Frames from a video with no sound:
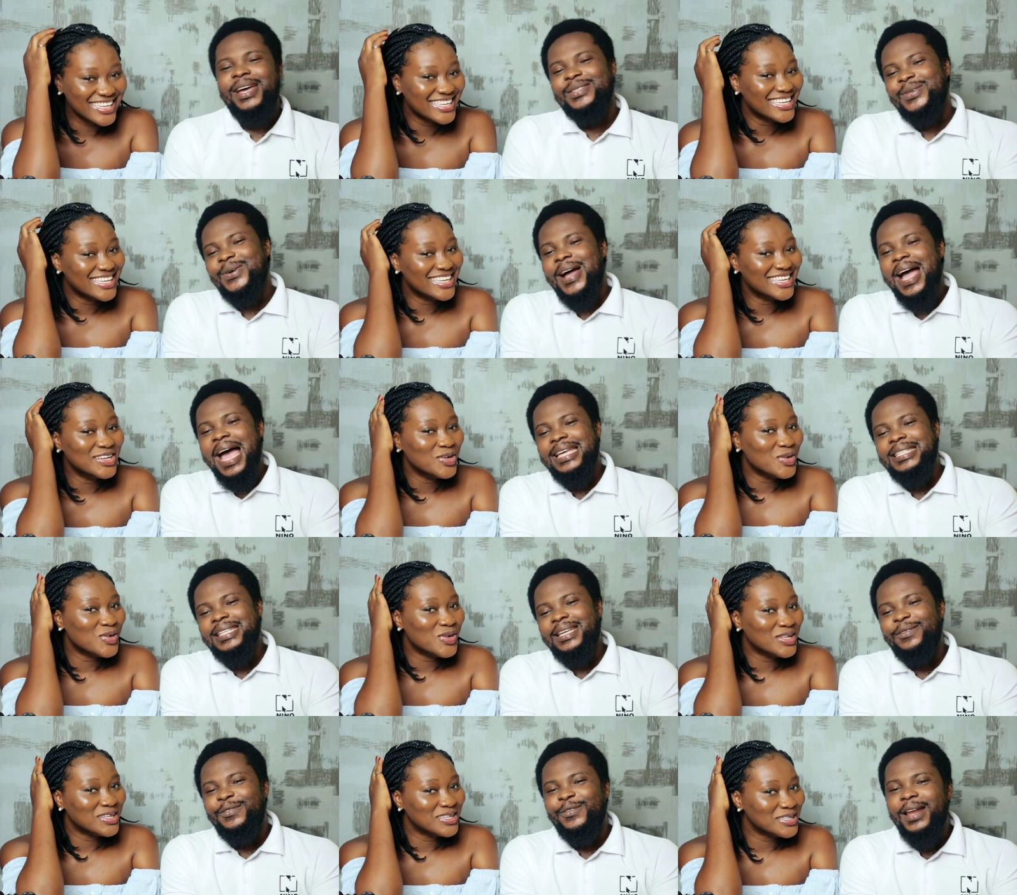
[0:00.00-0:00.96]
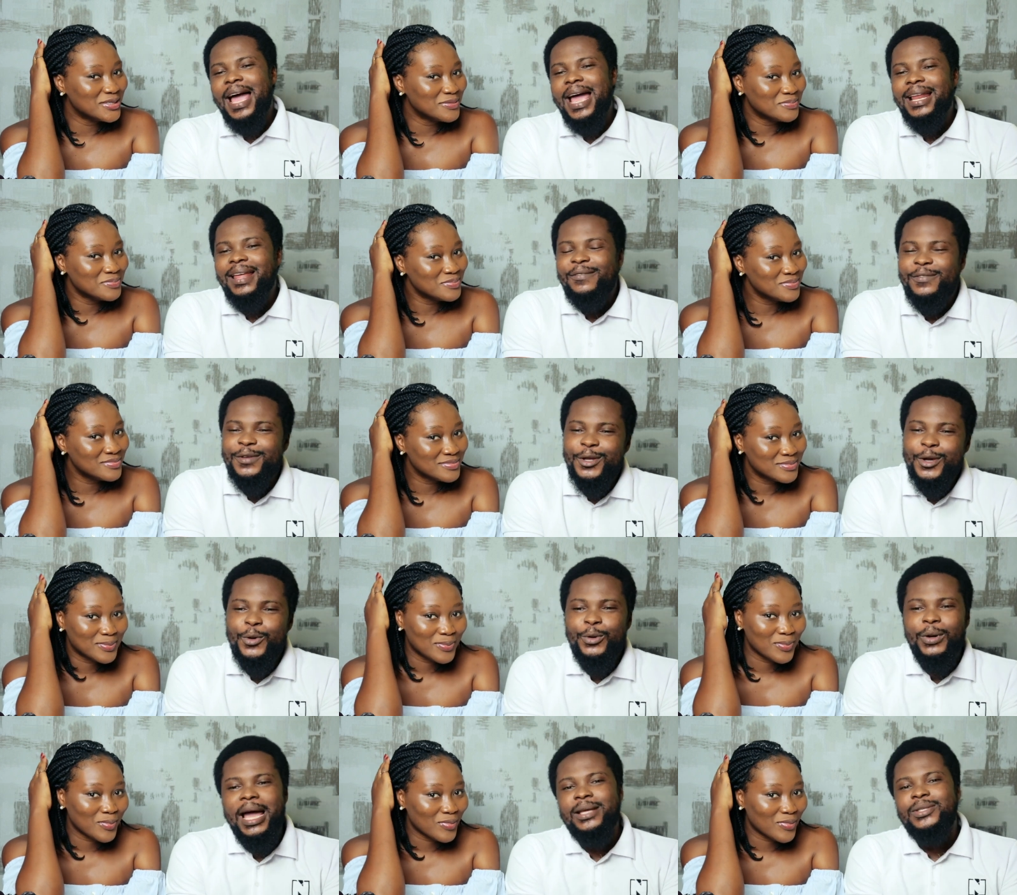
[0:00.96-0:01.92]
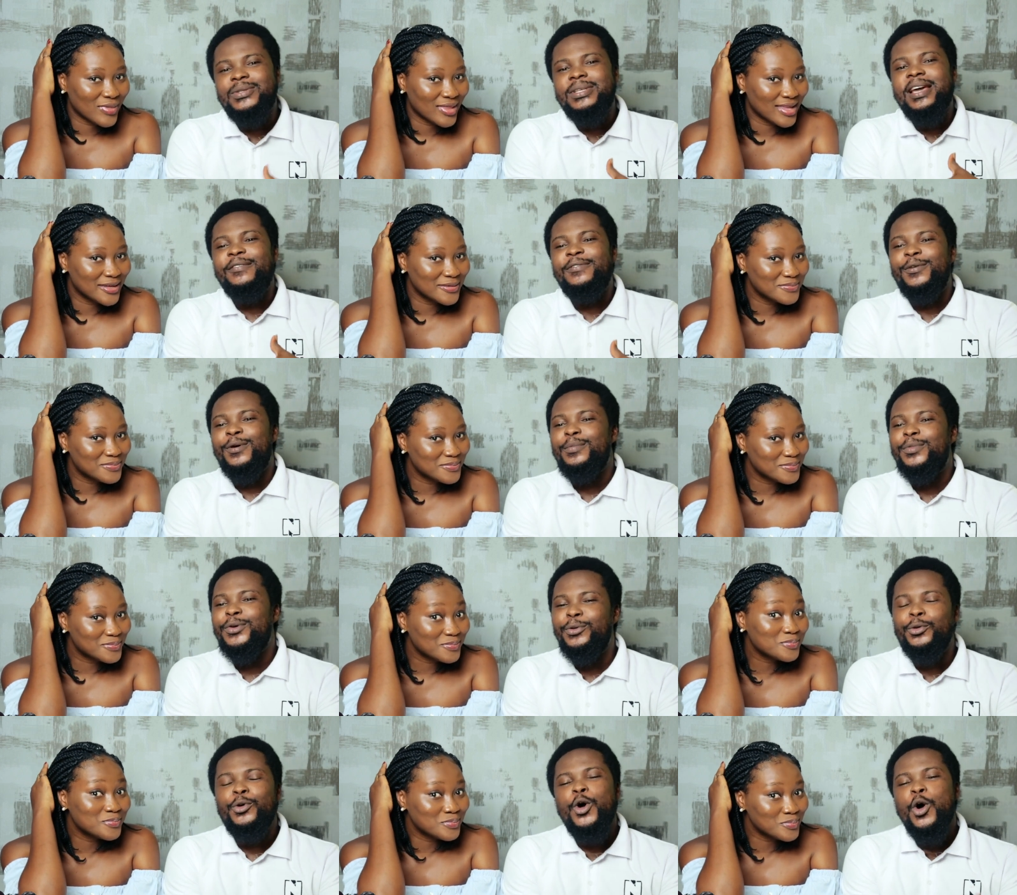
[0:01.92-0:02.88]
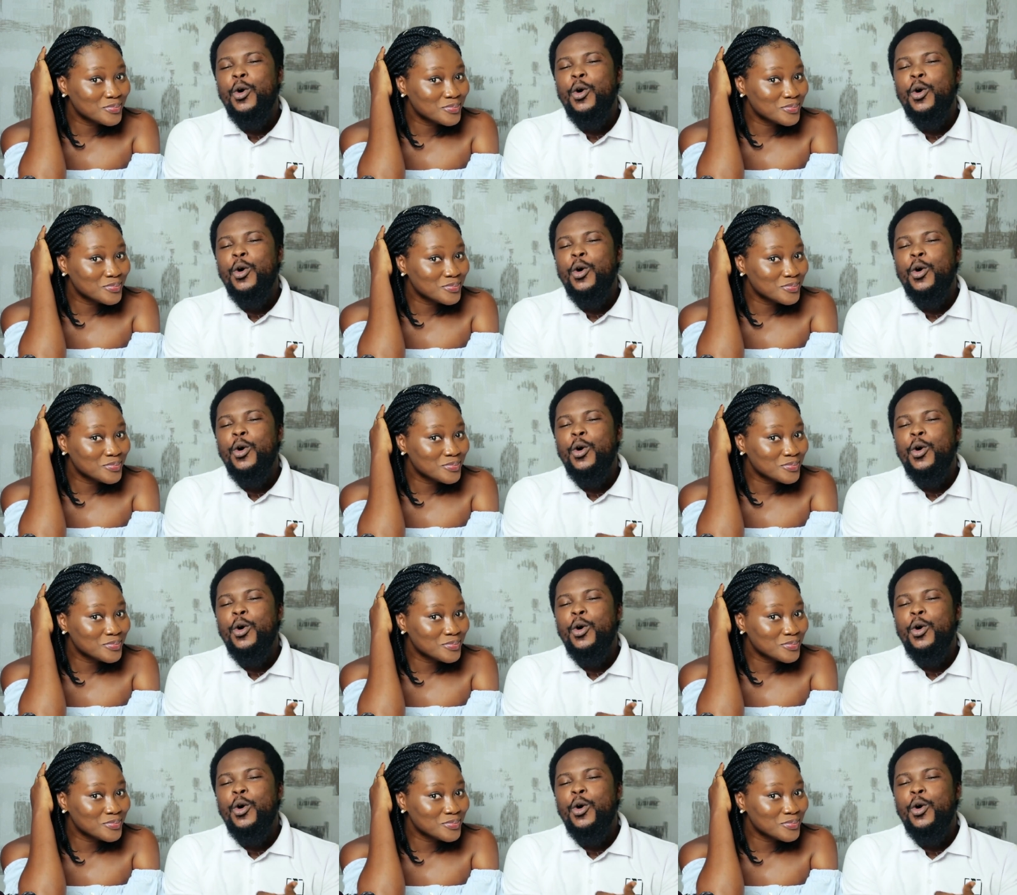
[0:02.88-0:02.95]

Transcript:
Speaker 1: Okay, so guys, if you like the video, we'd like to hear from you.